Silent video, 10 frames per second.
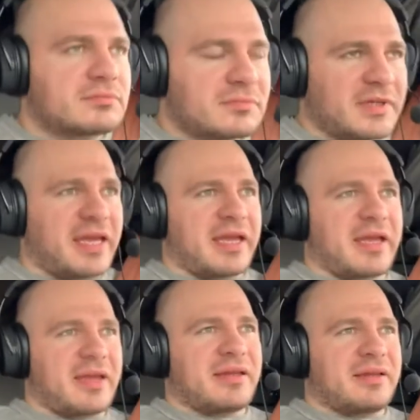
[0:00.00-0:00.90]

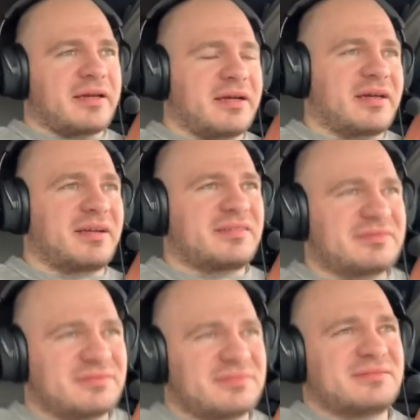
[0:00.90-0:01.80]
and
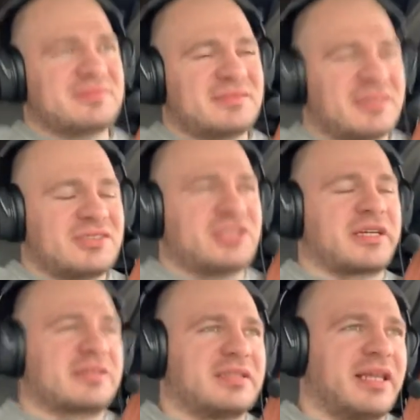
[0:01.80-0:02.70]

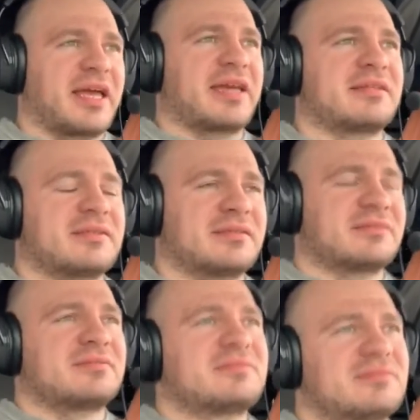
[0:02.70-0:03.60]
check the light and
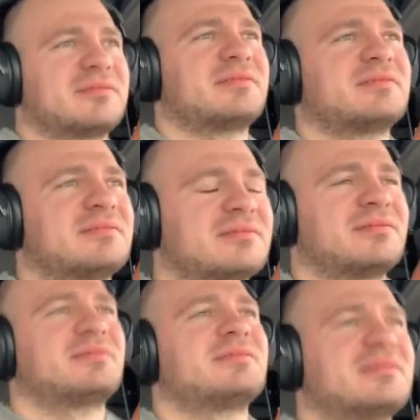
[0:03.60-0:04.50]

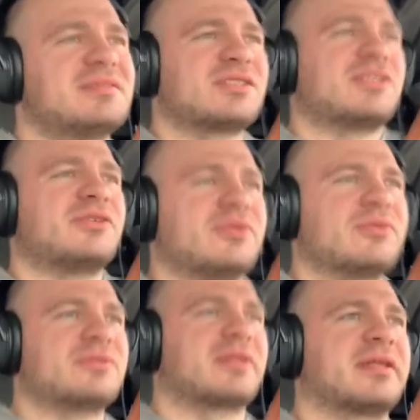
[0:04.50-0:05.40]

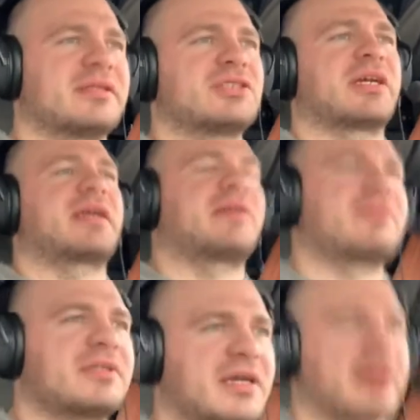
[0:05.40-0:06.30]
snooze and then check it
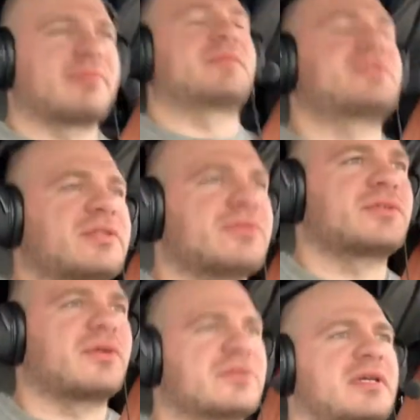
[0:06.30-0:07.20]
every time the snooze
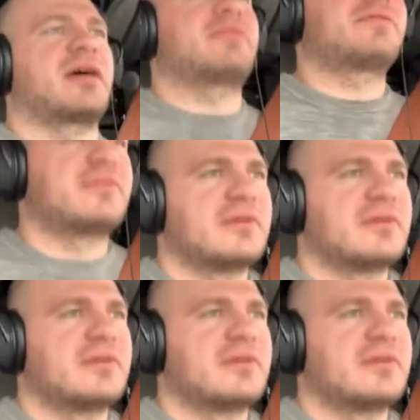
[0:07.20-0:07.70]
goes off.